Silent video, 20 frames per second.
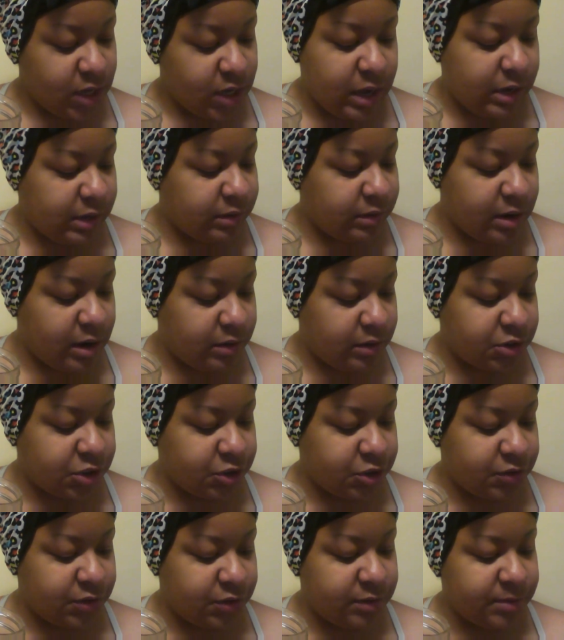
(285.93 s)
I'll show
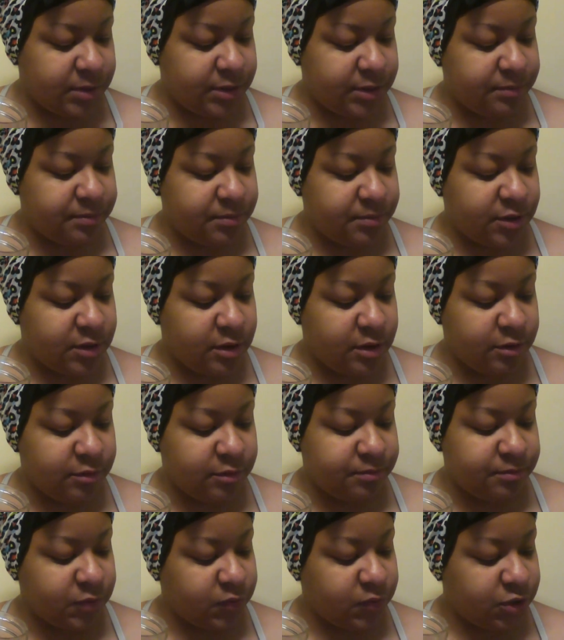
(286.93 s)
you in a minute. So
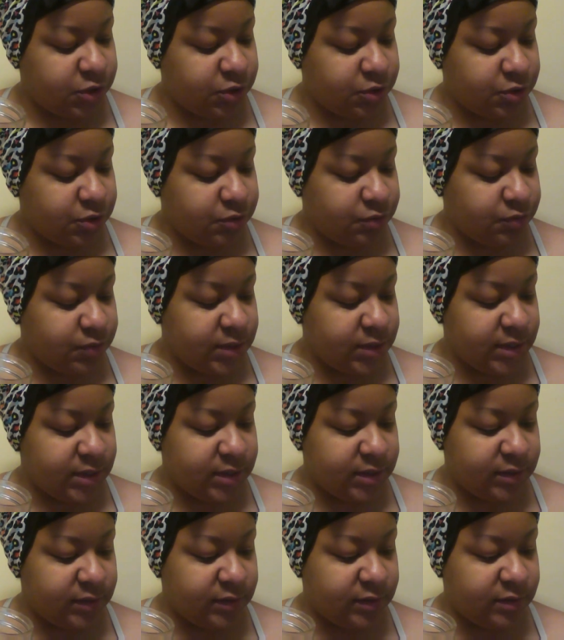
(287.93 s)
what you do
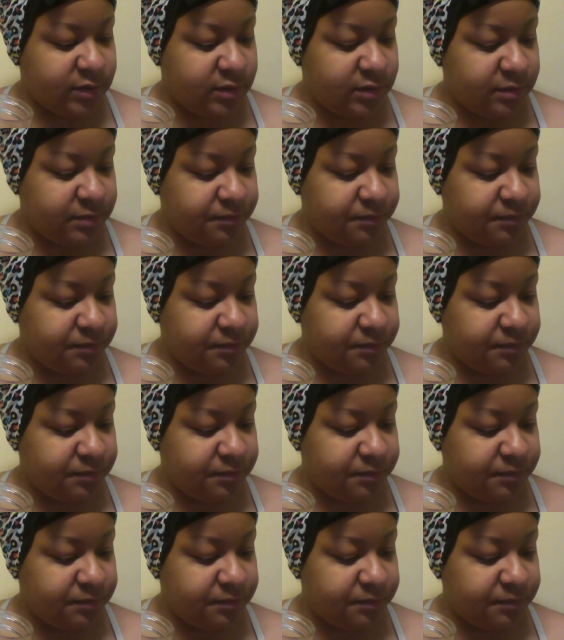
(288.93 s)
is,